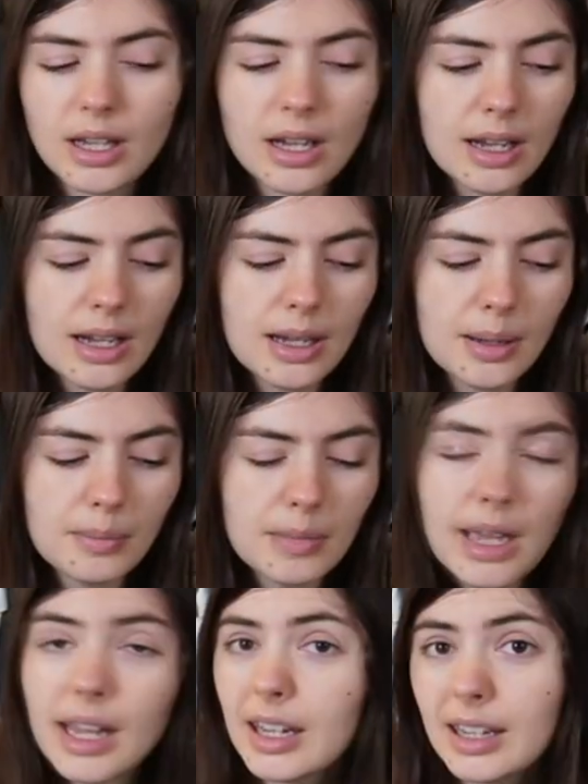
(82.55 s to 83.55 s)
Um,
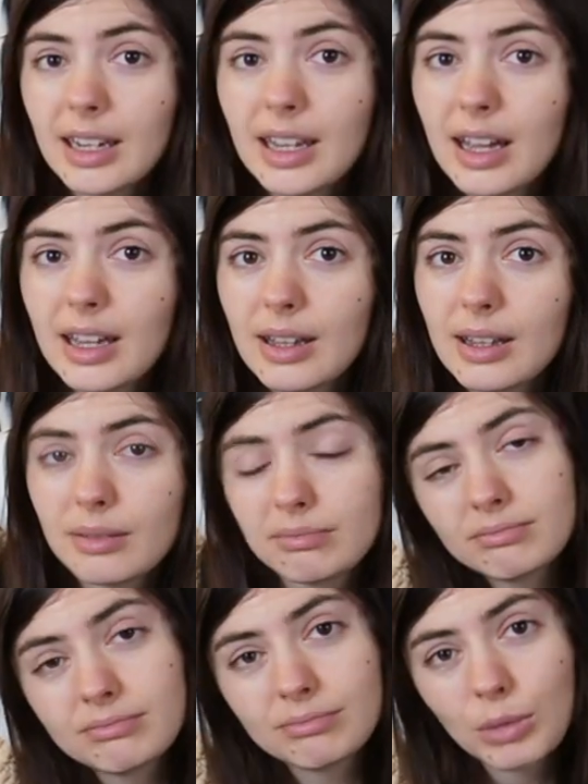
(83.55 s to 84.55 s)
and
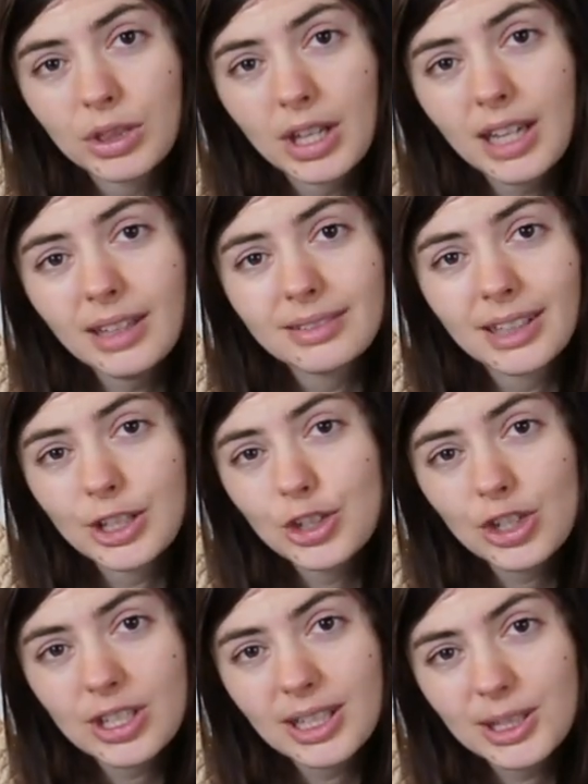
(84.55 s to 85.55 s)
with that, let's
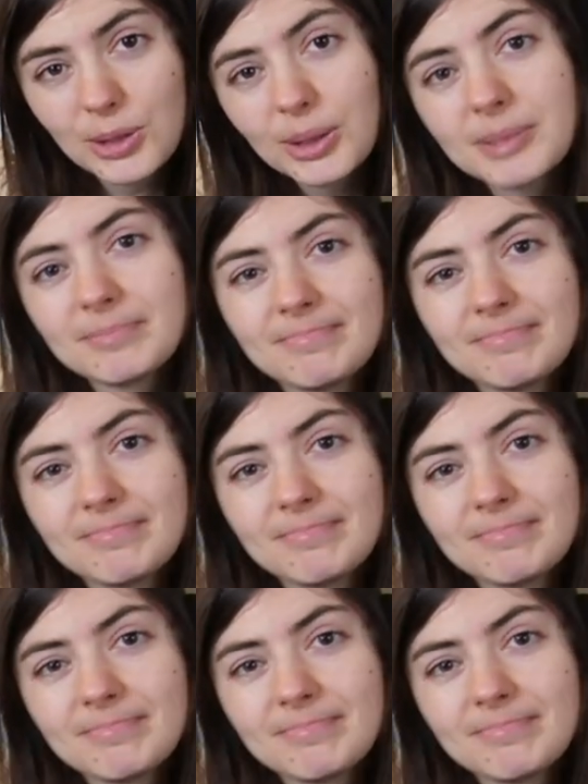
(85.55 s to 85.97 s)
just get to it.